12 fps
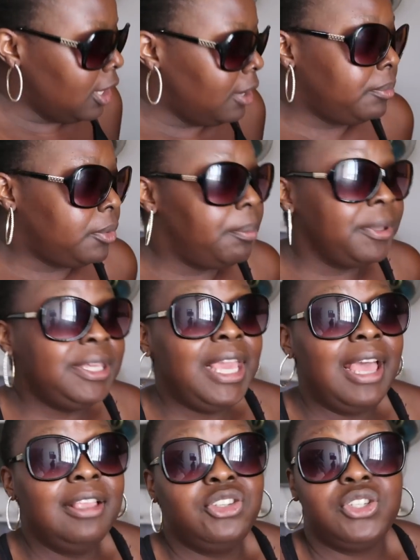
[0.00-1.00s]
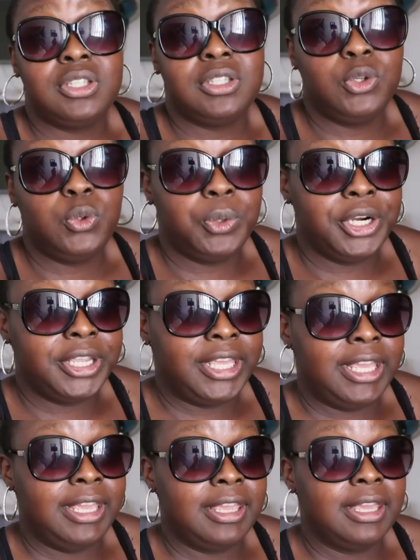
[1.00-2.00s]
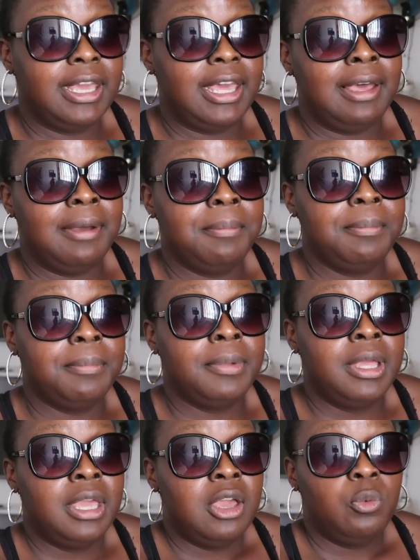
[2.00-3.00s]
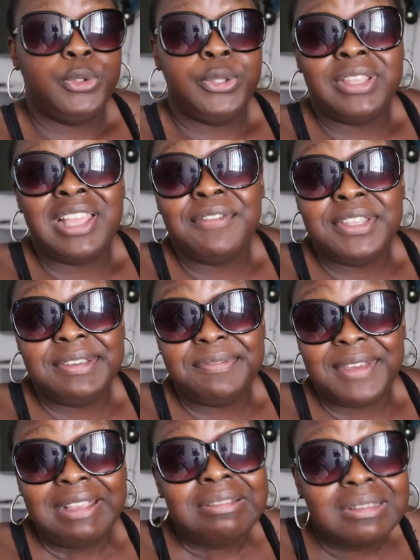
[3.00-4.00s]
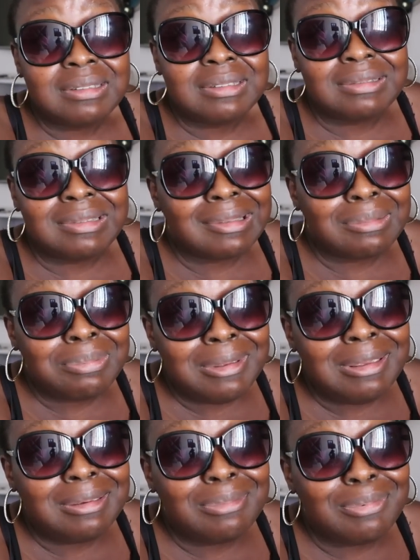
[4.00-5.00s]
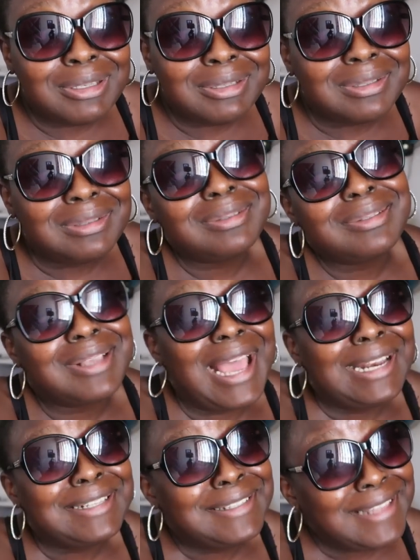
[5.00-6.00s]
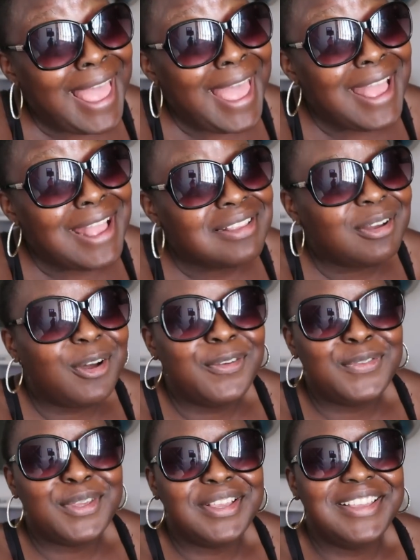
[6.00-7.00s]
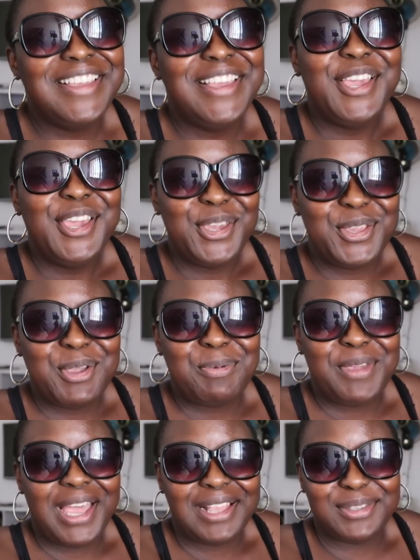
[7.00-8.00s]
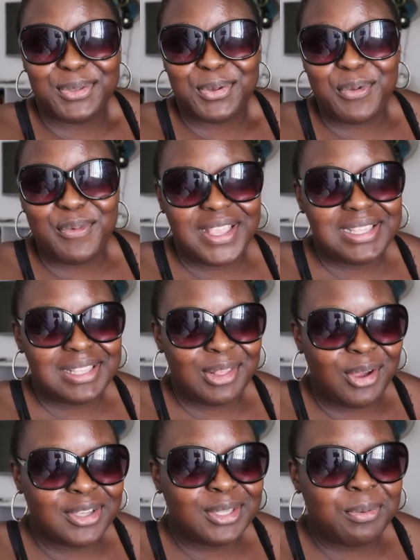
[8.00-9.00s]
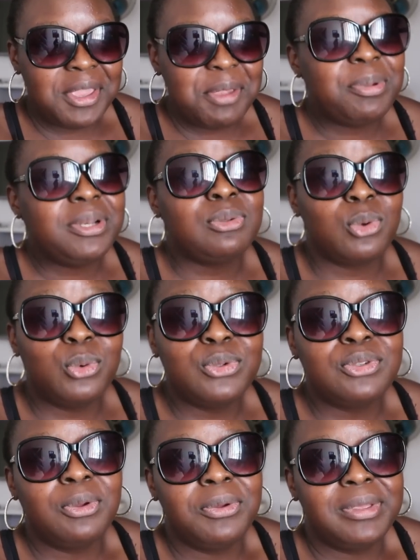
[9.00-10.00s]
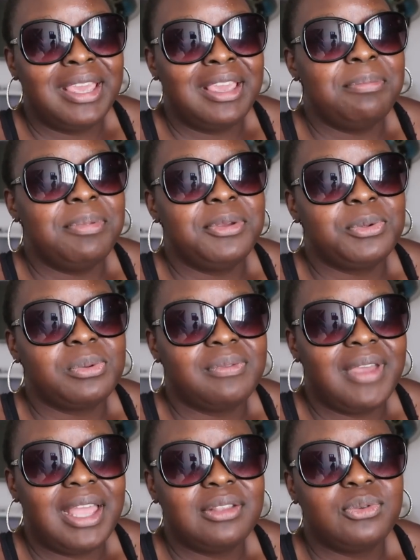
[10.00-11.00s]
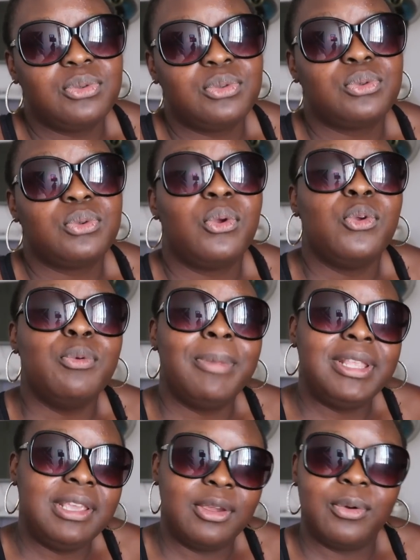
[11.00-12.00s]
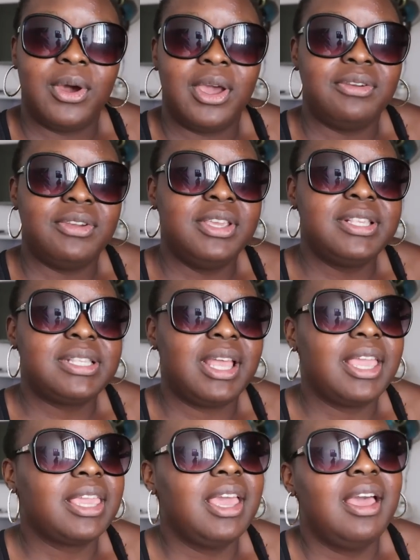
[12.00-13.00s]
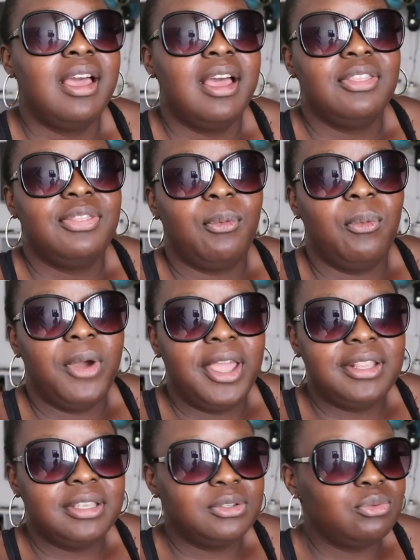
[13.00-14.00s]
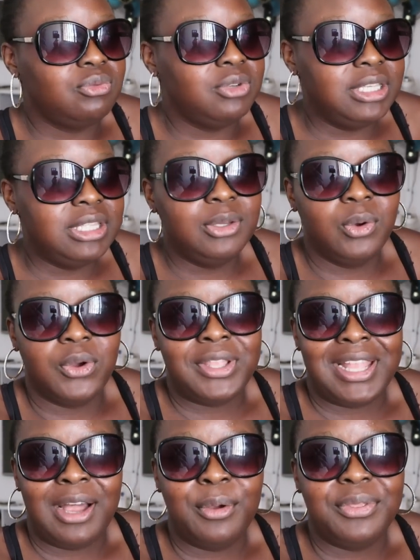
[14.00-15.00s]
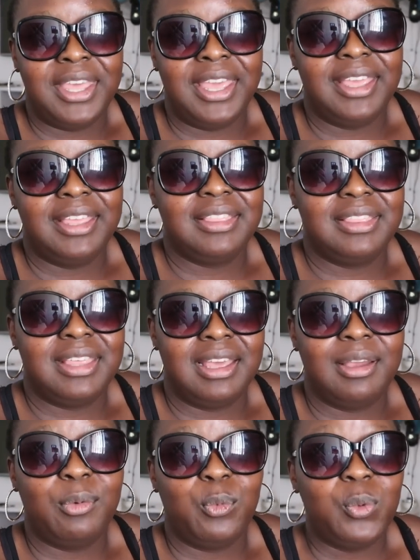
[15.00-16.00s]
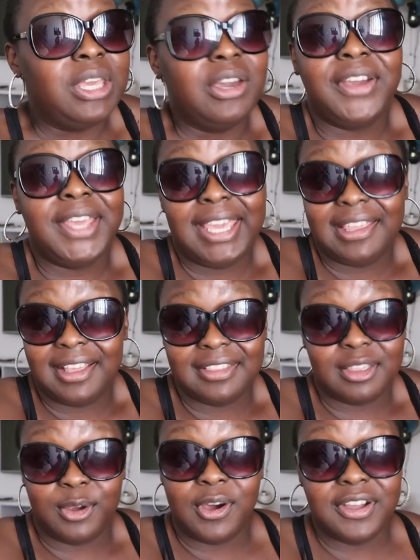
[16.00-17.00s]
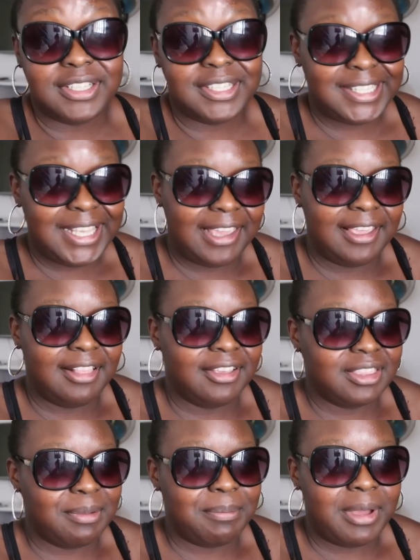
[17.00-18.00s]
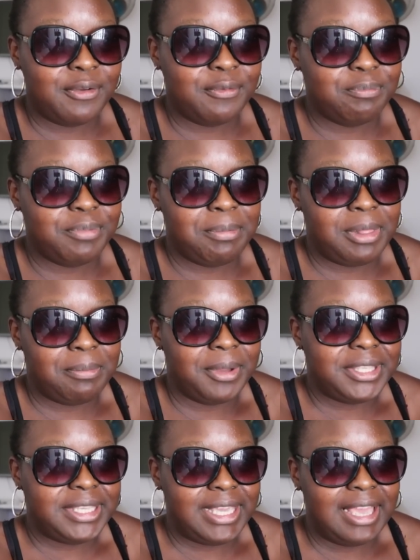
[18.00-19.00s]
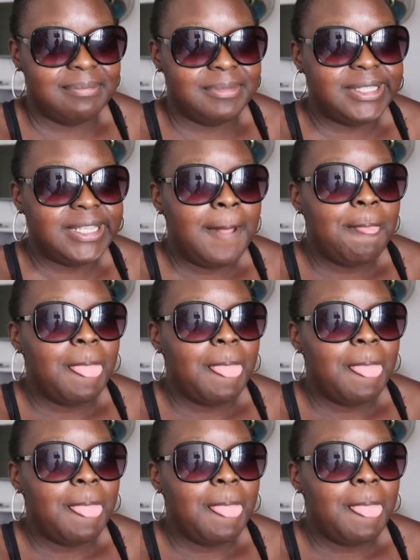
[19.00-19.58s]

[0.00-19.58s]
um, but yeah just still working um, we don't have any events this week which is kind of sad after you know we had two events last week but it's also okay because we've had so many inquiries like the word has really gotten out there that we are here like the garden's here like the amount of people in my DMs